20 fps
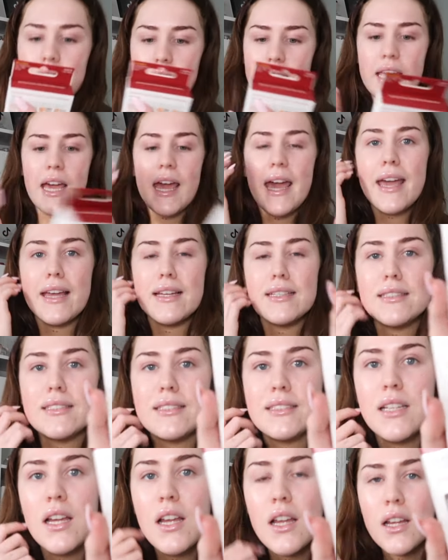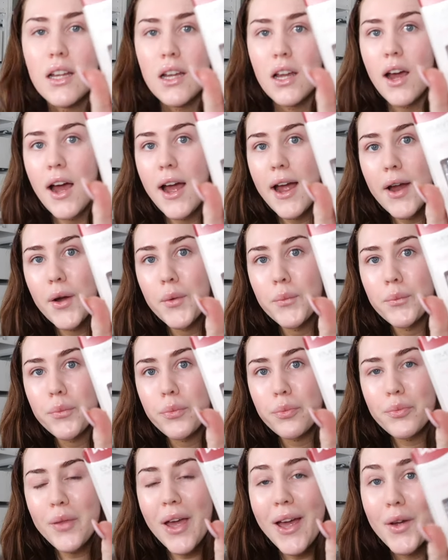Kiss
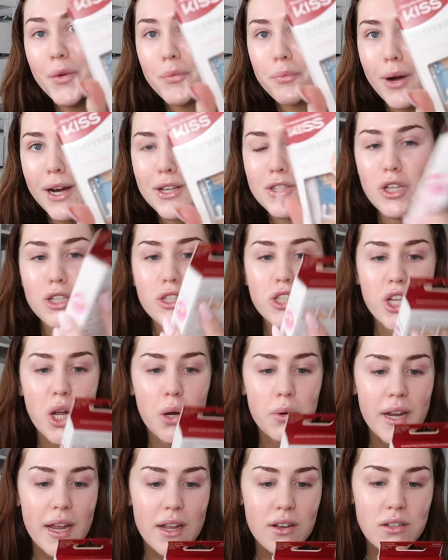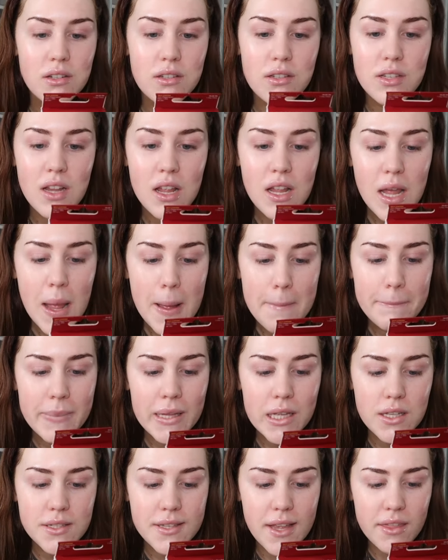press on toenails
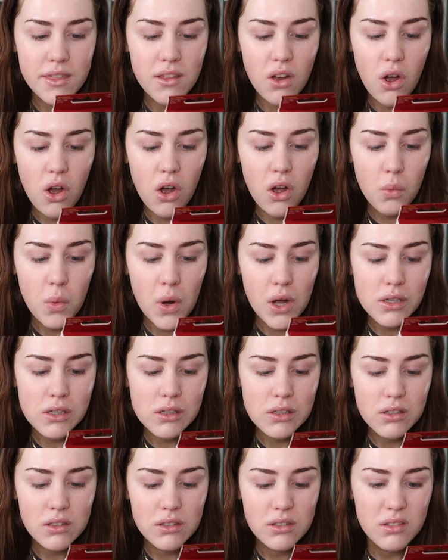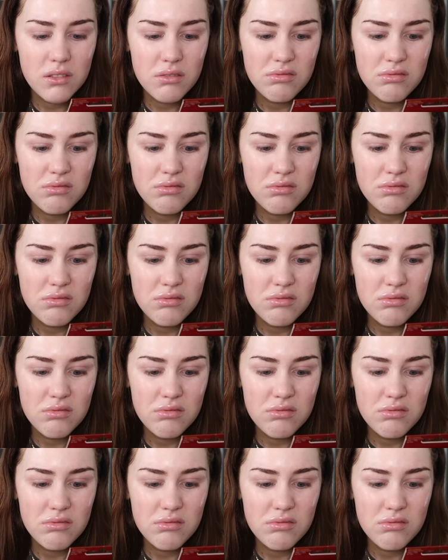because I thought, well,